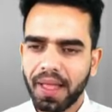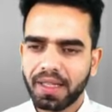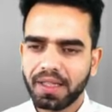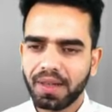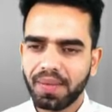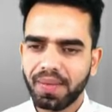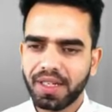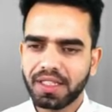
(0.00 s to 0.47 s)

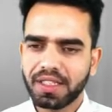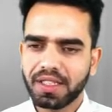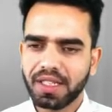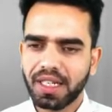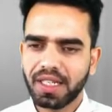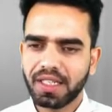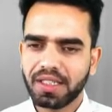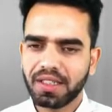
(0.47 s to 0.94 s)
the
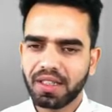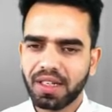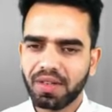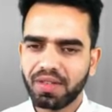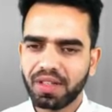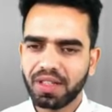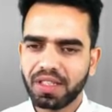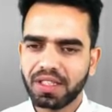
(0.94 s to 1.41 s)
mastication,
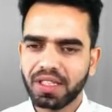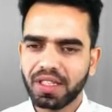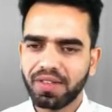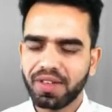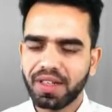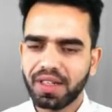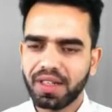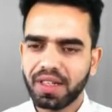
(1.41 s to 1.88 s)
after the
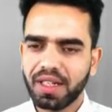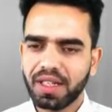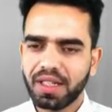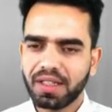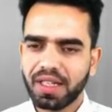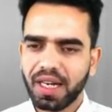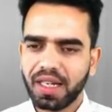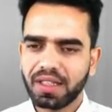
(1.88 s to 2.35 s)
chewing,
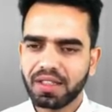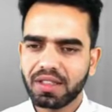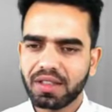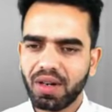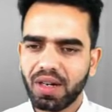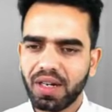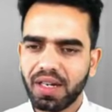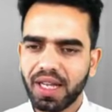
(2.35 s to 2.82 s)
that's
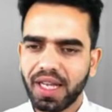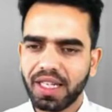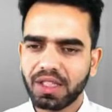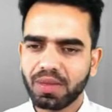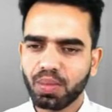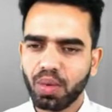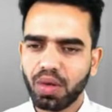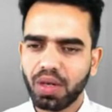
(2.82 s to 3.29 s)
called
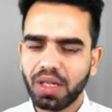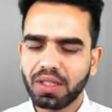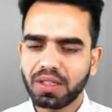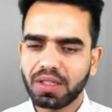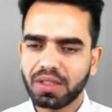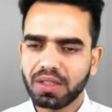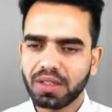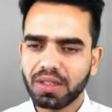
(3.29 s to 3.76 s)
as
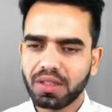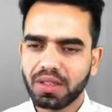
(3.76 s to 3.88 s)
bolus.